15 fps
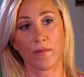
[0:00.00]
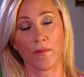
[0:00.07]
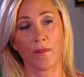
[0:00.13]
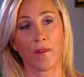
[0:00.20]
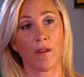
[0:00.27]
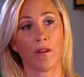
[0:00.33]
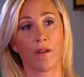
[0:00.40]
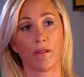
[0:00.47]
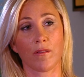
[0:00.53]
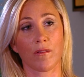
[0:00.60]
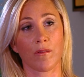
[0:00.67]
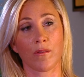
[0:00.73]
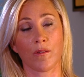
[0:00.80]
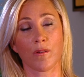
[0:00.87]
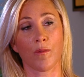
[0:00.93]
No,
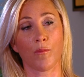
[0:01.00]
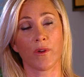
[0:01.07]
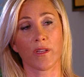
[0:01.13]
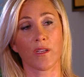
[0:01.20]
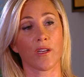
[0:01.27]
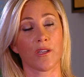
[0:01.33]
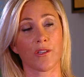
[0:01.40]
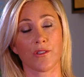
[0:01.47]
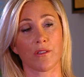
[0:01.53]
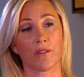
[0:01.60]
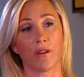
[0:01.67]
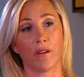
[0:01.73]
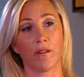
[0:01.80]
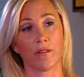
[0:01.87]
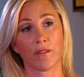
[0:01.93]
not on one occasion,
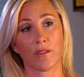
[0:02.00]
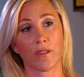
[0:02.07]
no.